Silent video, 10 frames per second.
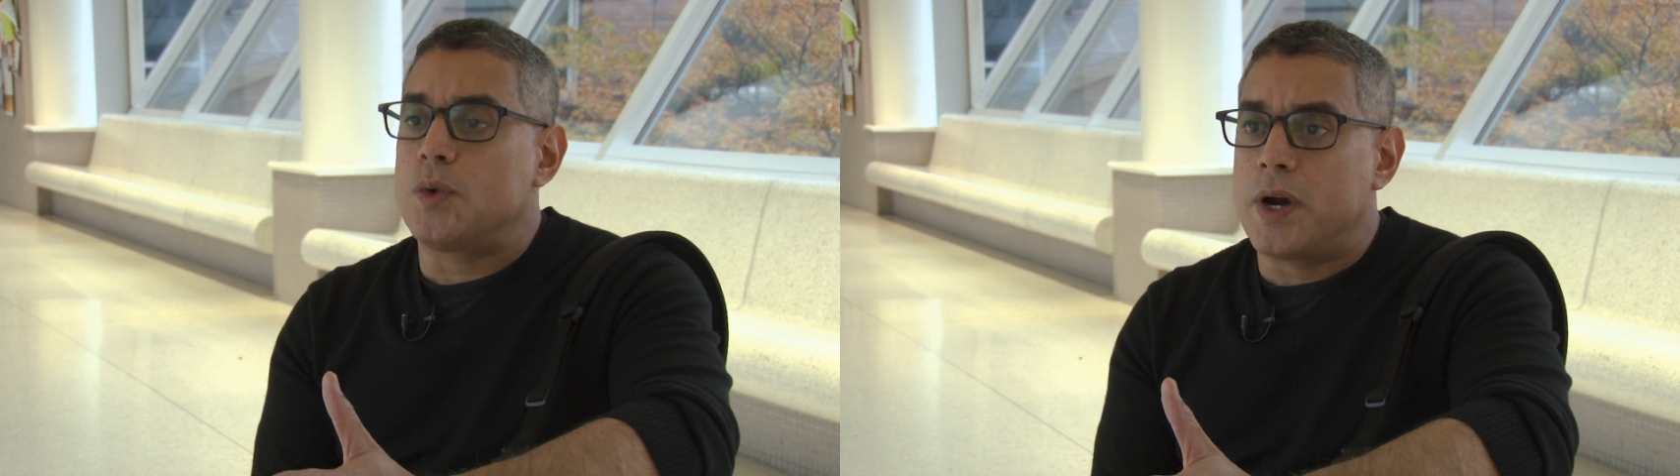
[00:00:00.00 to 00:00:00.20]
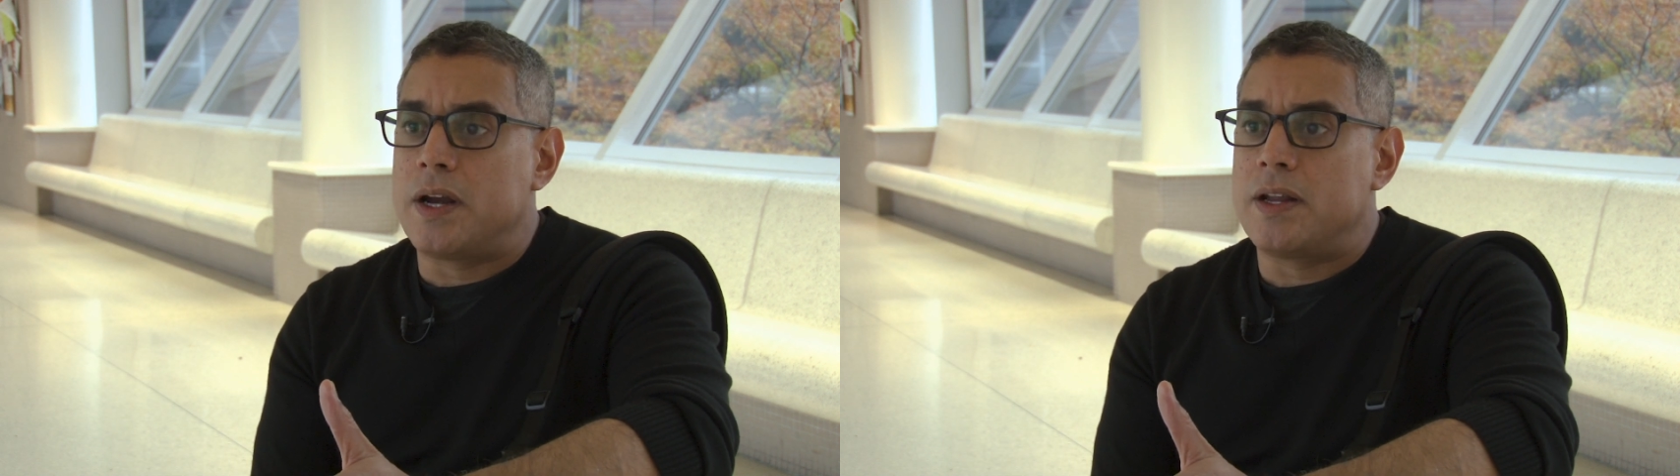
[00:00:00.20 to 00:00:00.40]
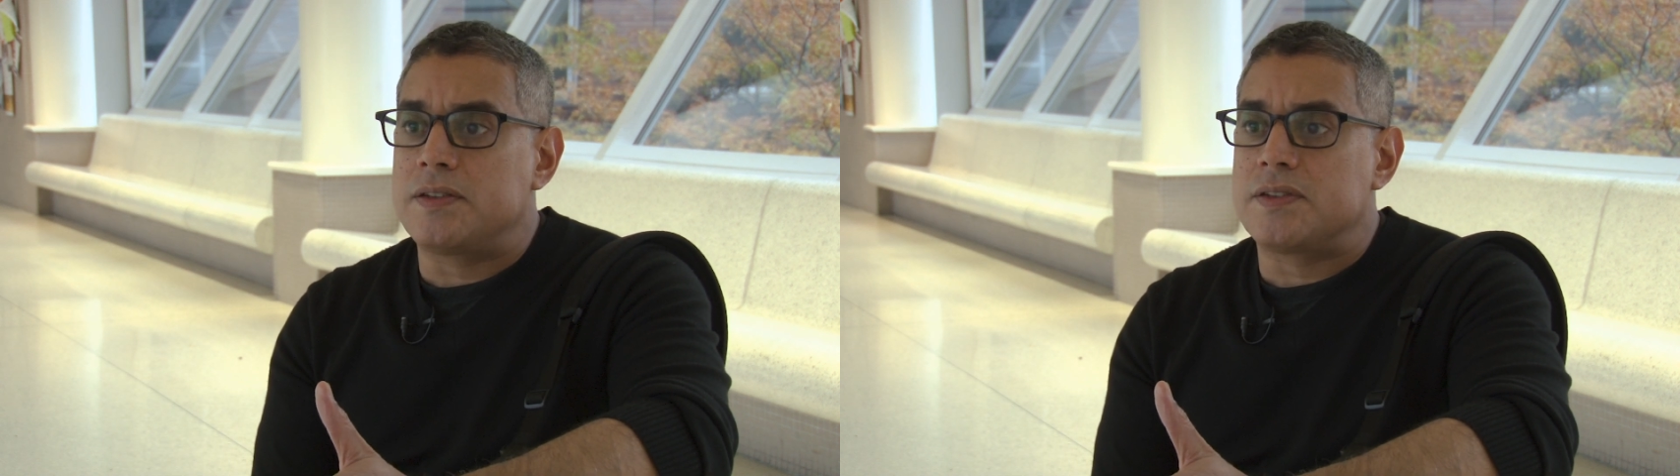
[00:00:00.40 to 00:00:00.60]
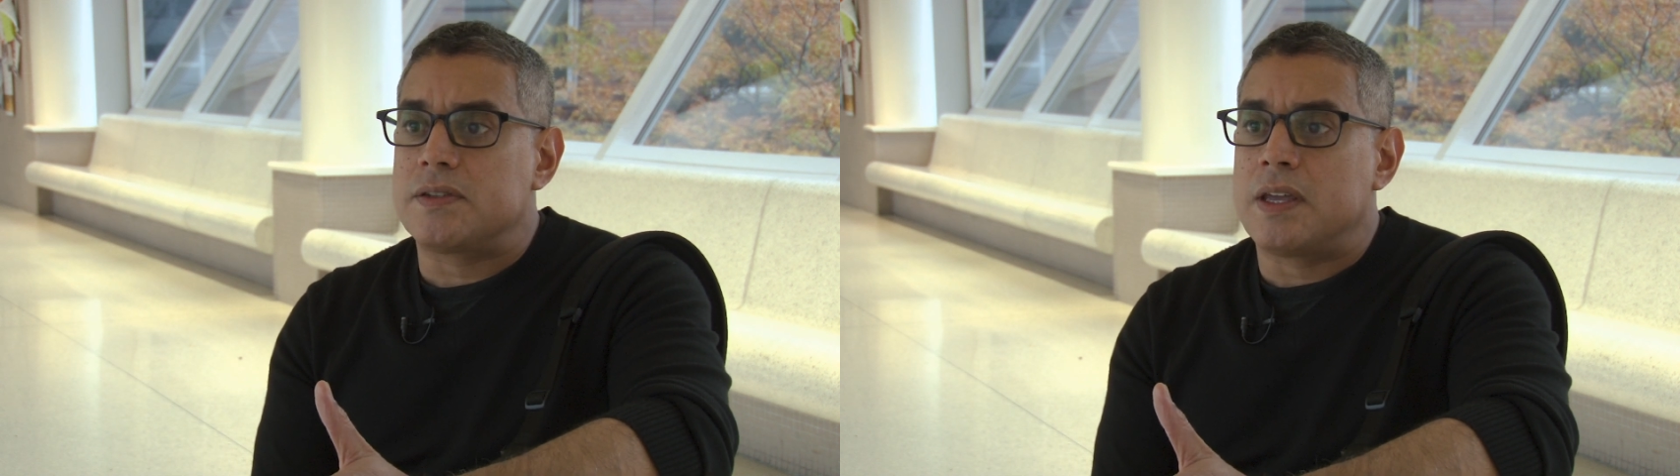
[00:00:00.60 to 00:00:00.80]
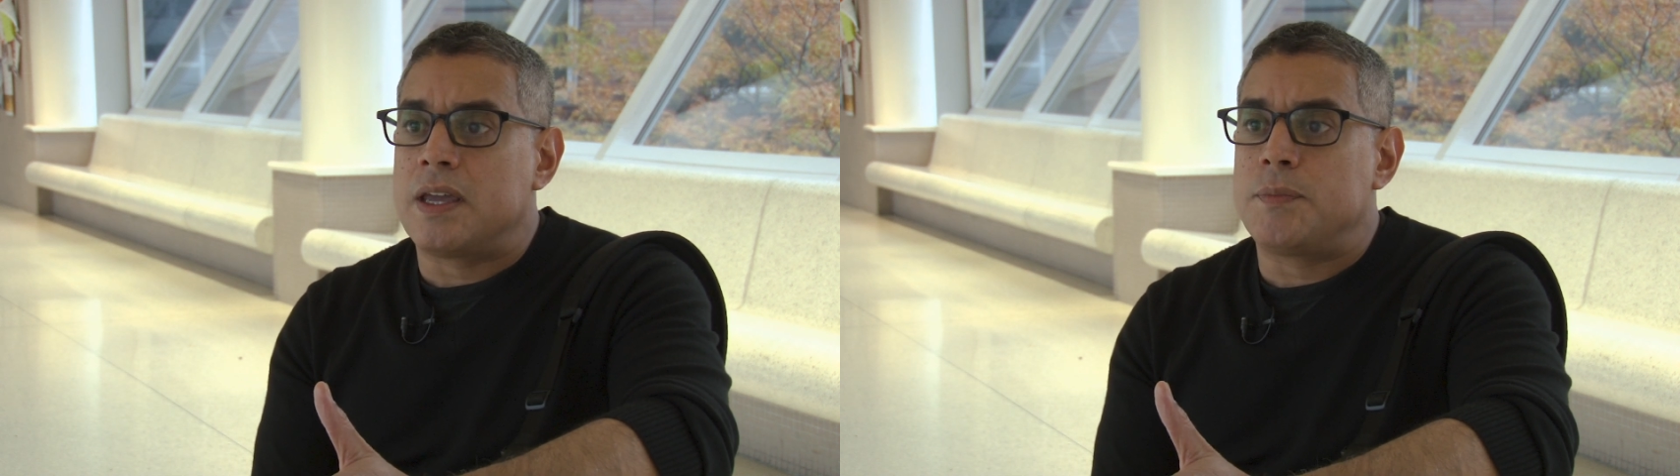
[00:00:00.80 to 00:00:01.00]
awareness,
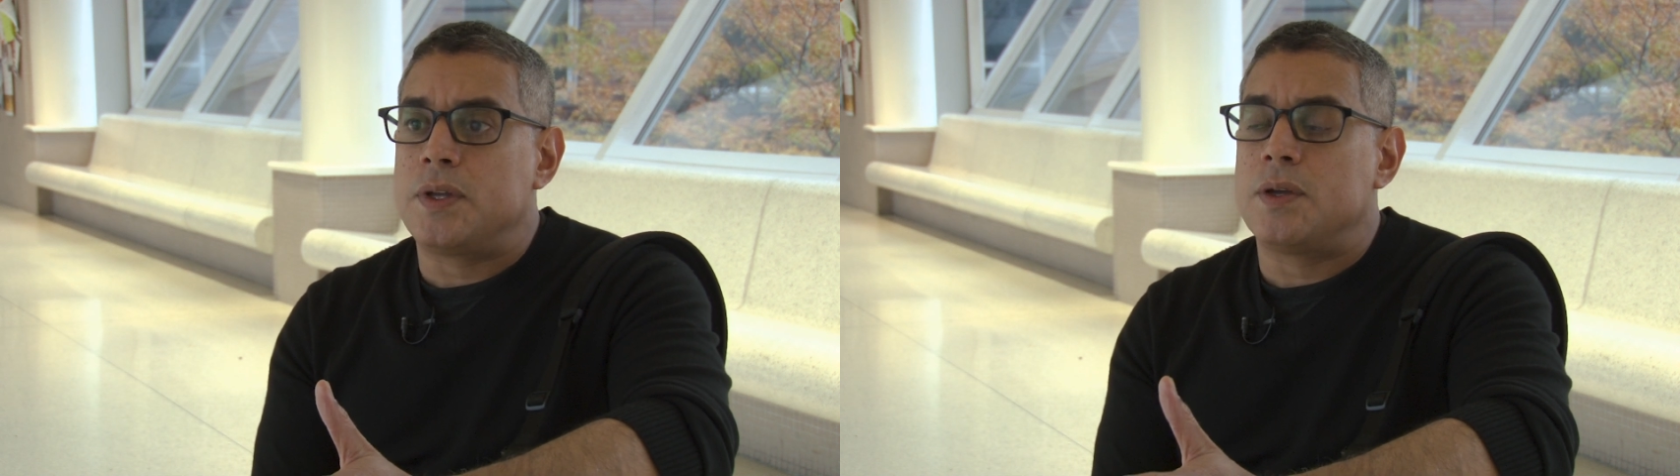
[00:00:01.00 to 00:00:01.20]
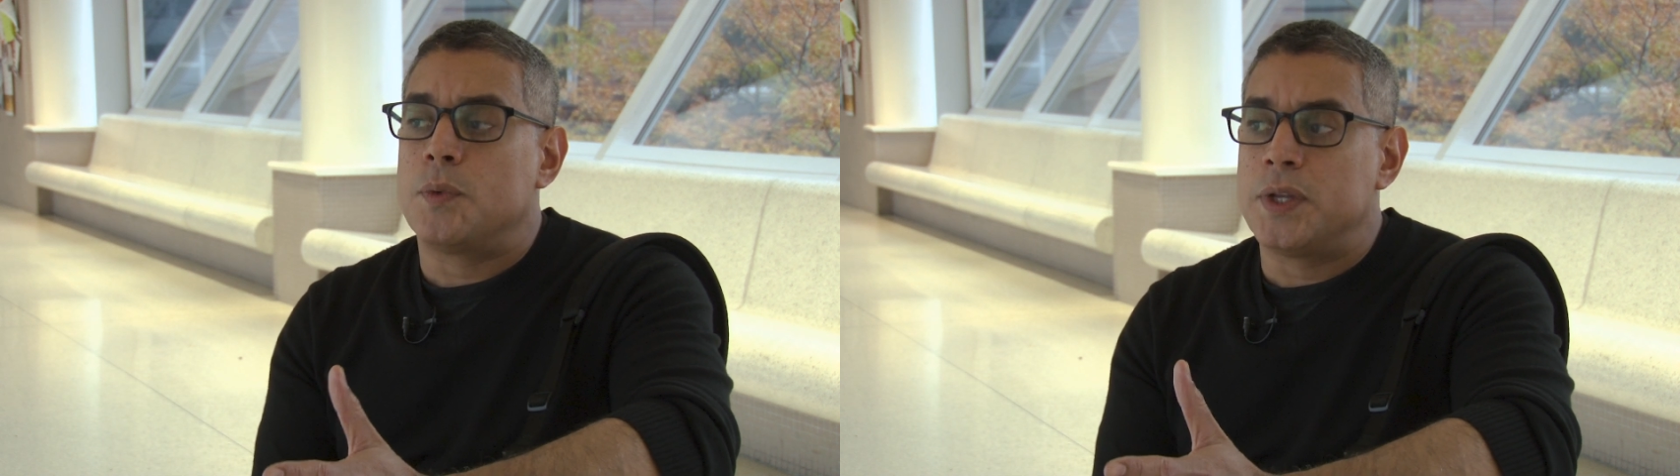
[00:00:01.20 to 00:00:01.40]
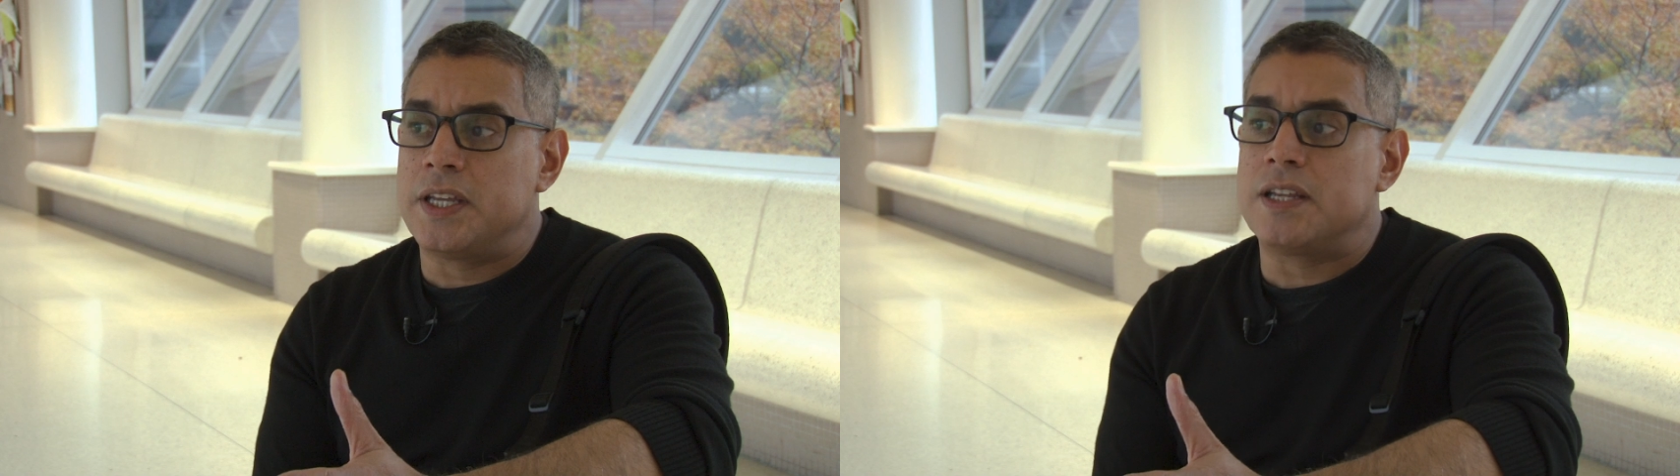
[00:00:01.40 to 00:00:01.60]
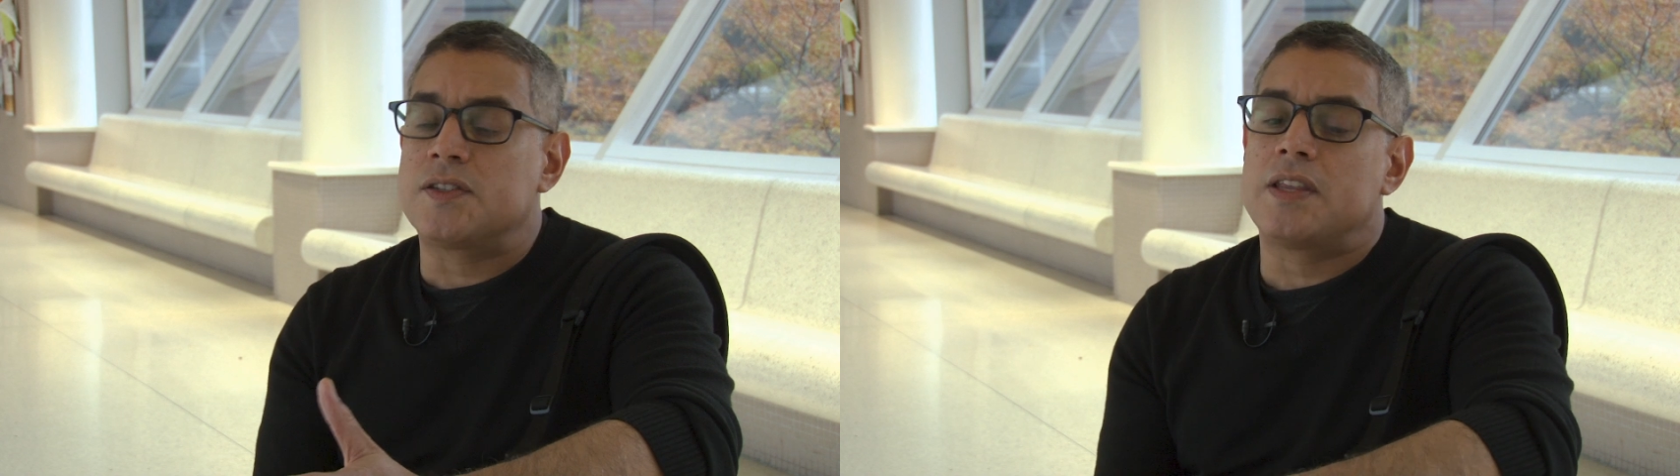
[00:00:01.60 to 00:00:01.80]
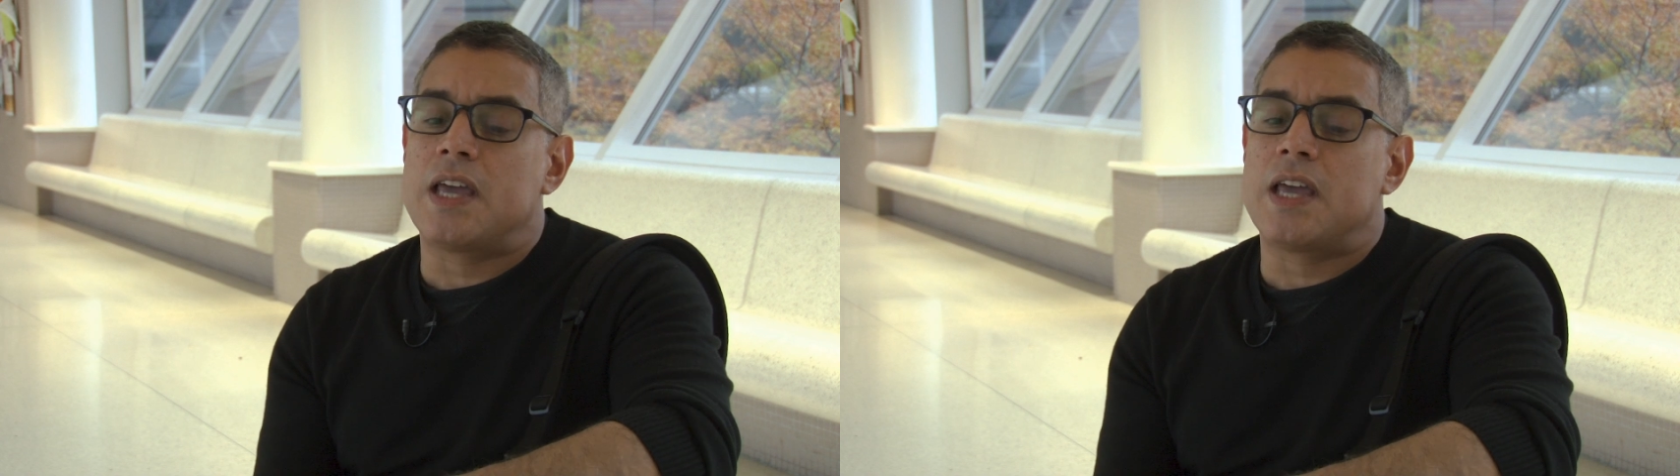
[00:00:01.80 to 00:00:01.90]
and we did it so